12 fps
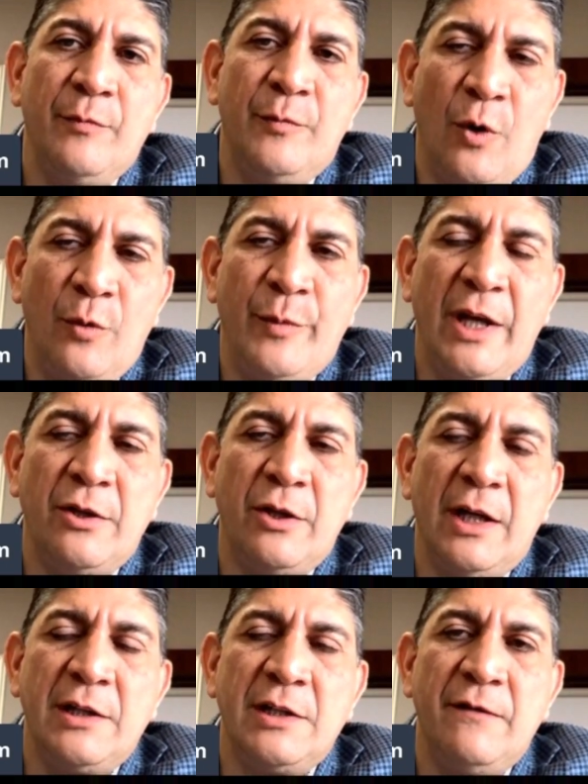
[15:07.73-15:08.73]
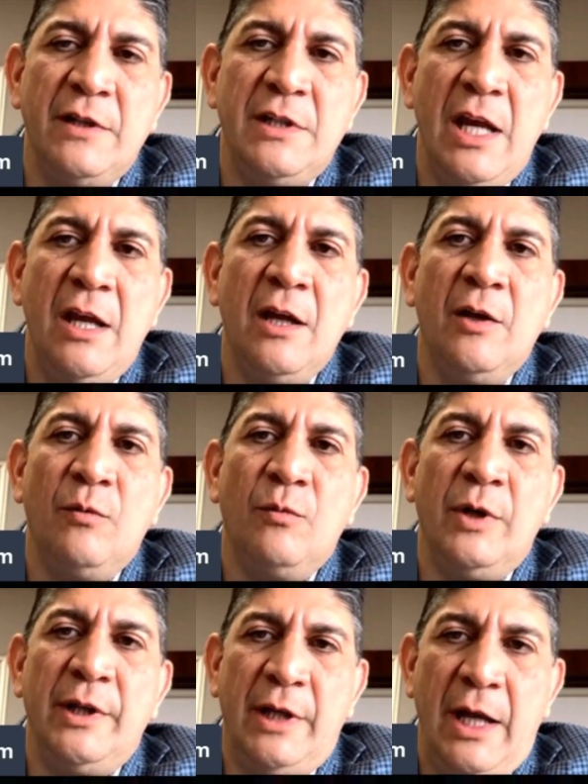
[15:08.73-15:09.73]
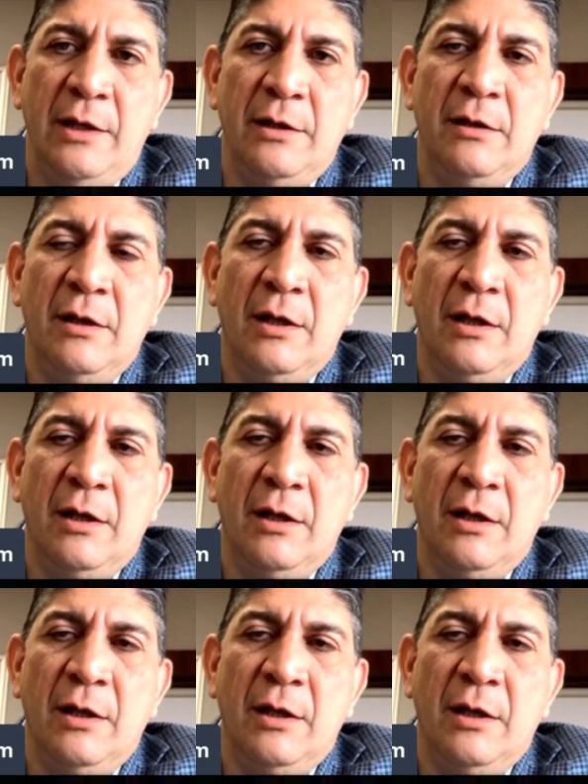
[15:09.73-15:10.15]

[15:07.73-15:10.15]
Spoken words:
broadband connectivity within